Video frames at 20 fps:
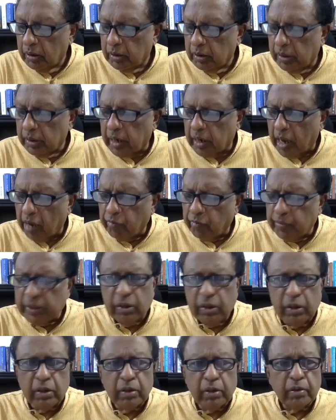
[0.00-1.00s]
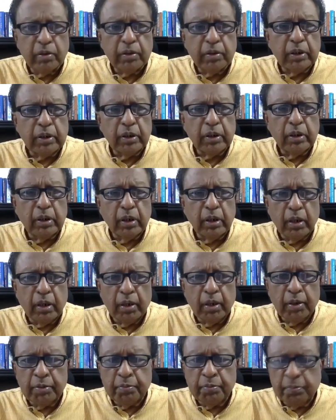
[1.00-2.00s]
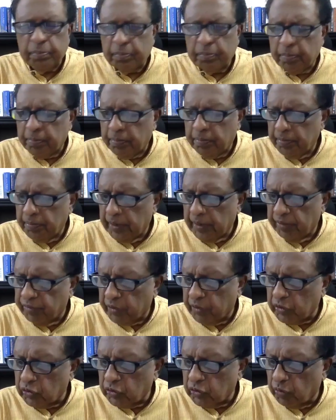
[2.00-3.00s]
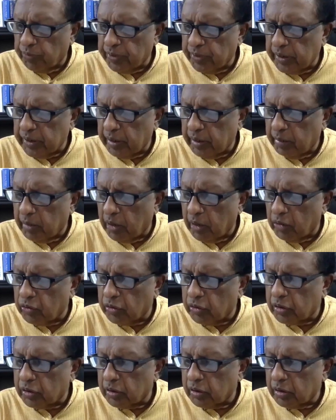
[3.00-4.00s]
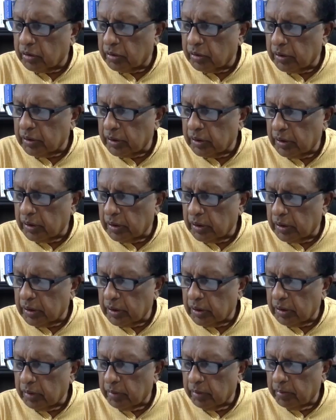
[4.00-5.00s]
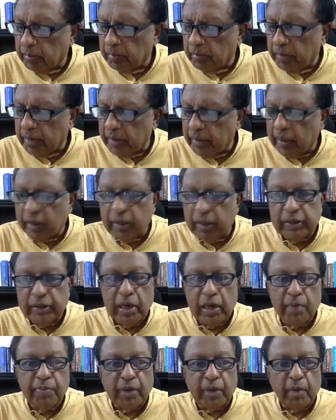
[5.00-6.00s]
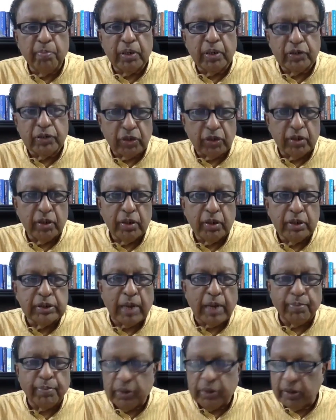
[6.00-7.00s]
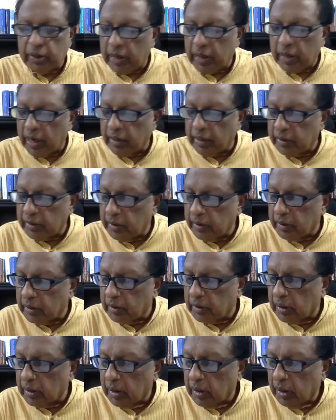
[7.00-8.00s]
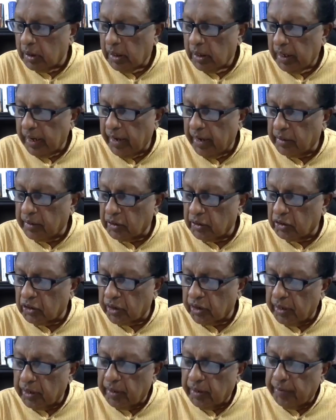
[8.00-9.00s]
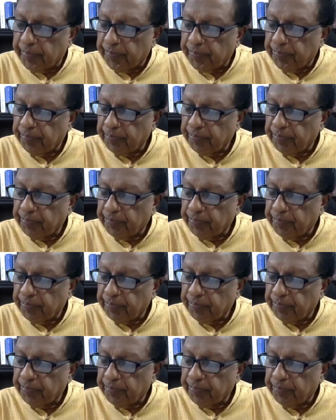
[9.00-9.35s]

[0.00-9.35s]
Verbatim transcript: There have been uh, difference of opinion about making hijab compulsory. It happened in 1983.